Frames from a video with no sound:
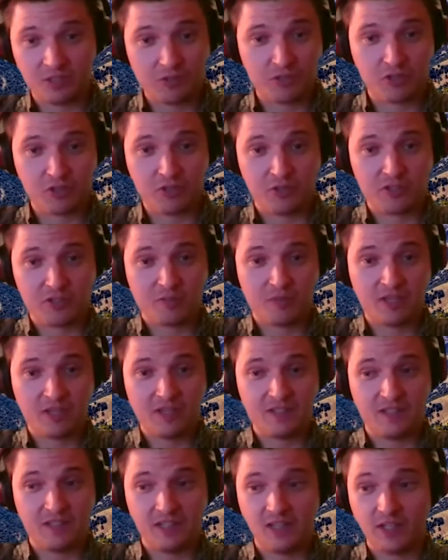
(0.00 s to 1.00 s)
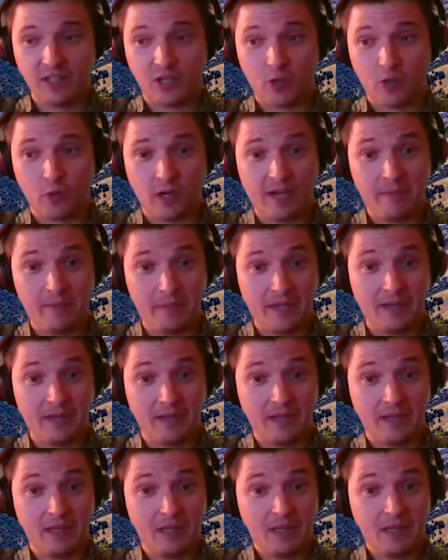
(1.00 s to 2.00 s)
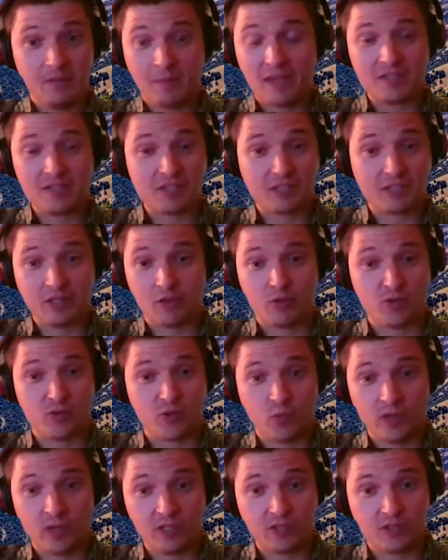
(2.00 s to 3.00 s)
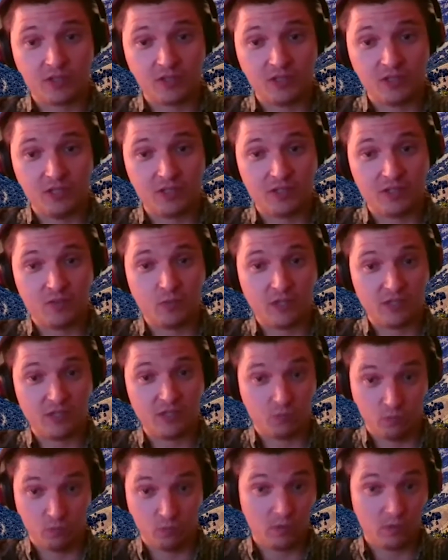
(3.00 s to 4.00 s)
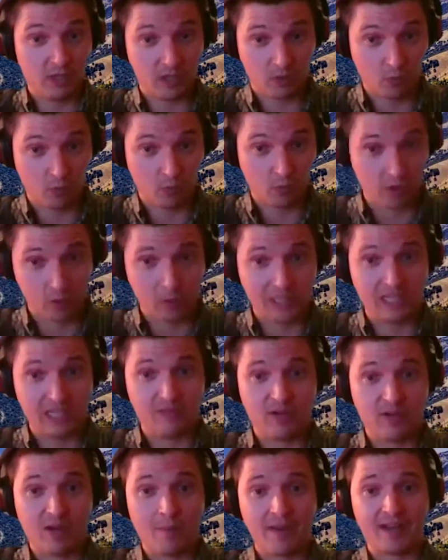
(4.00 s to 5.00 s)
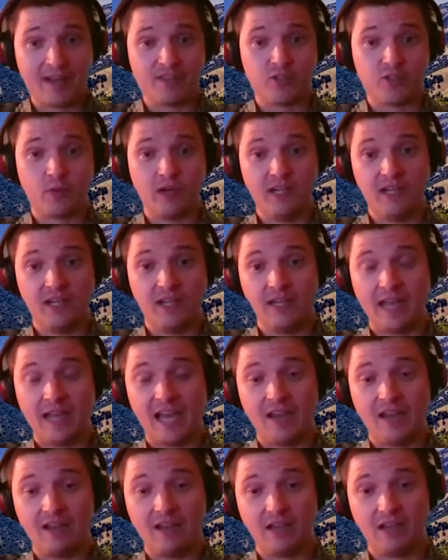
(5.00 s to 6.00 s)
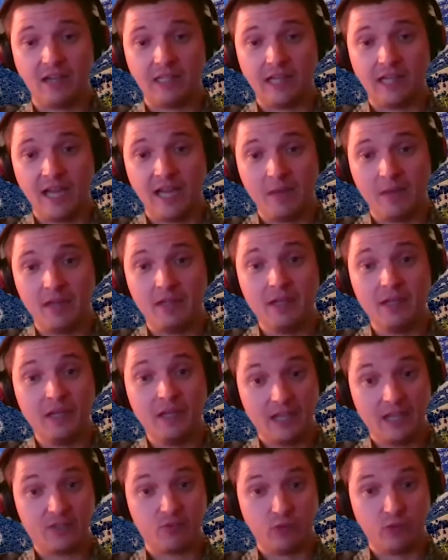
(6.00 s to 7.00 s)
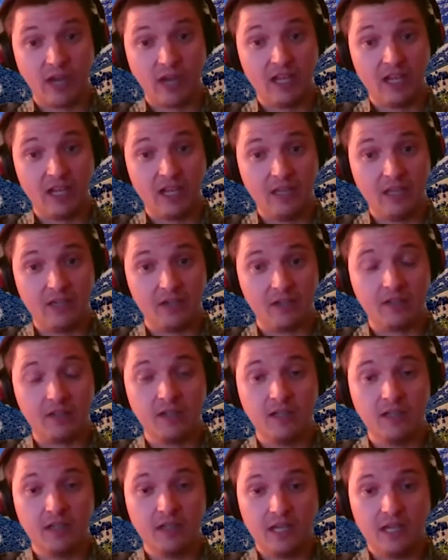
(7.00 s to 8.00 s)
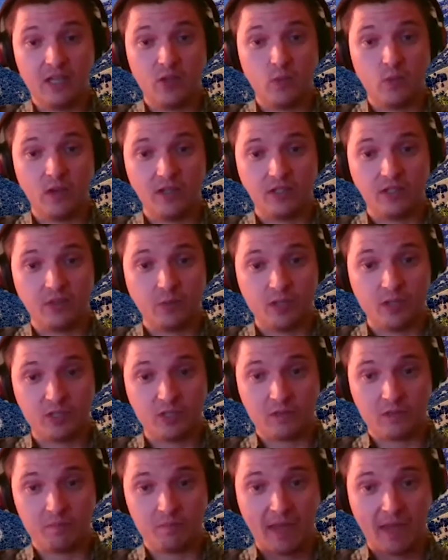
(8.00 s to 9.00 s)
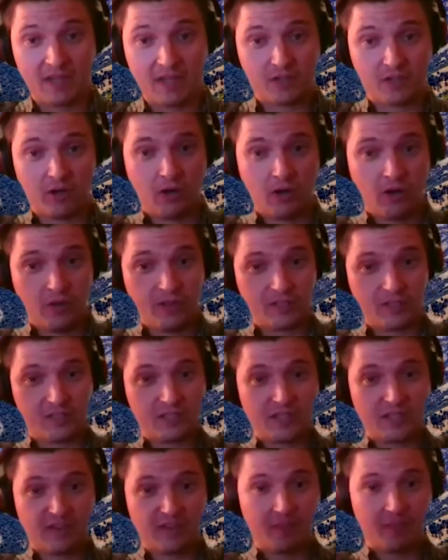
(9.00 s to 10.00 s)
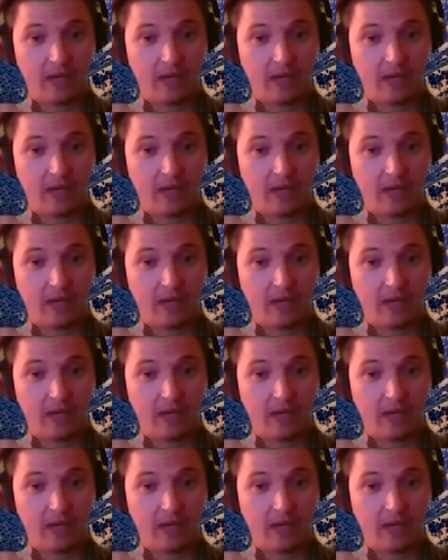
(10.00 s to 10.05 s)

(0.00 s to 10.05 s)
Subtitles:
still some things that need to go on, but basically through the winter season when we live in a Mediterranean climate. It's rainy here in the winter, which makes all this stuff